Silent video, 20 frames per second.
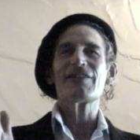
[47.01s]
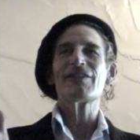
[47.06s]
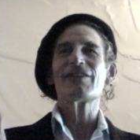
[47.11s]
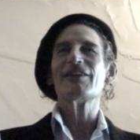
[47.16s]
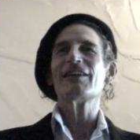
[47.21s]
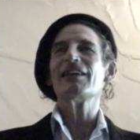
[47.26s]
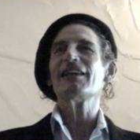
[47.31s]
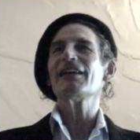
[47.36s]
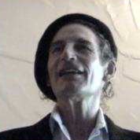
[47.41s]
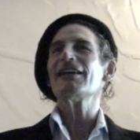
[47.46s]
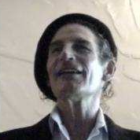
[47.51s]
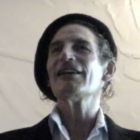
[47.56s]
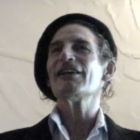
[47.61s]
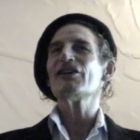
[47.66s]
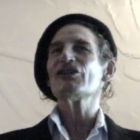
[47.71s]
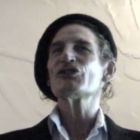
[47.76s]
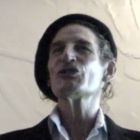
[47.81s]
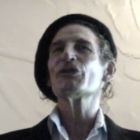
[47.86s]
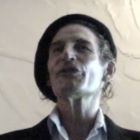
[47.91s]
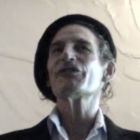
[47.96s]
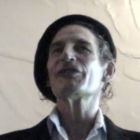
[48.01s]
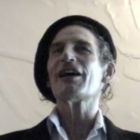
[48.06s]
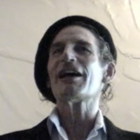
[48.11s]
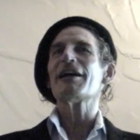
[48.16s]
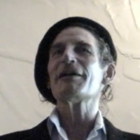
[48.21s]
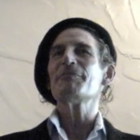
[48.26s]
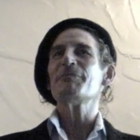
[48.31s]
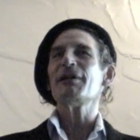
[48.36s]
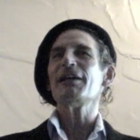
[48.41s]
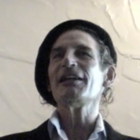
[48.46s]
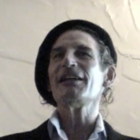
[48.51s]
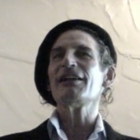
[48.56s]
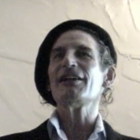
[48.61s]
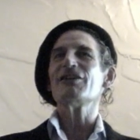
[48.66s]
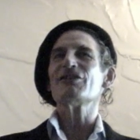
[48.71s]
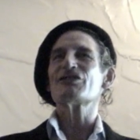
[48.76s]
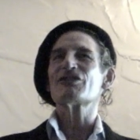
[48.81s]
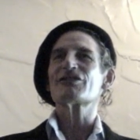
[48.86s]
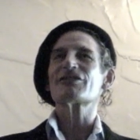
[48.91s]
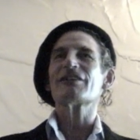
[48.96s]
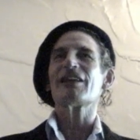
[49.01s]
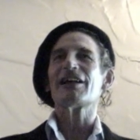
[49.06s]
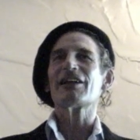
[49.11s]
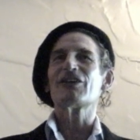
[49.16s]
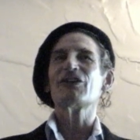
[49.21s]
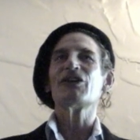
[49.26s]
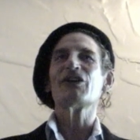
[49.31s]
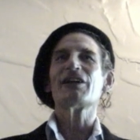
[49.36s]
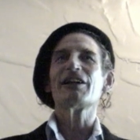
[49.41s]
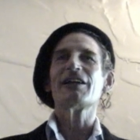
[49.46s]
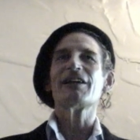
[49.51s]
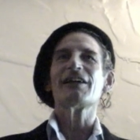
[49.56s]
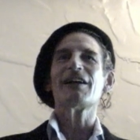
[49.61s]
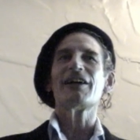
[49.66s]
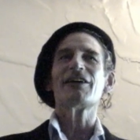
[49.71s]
the issue of diabetes is like looking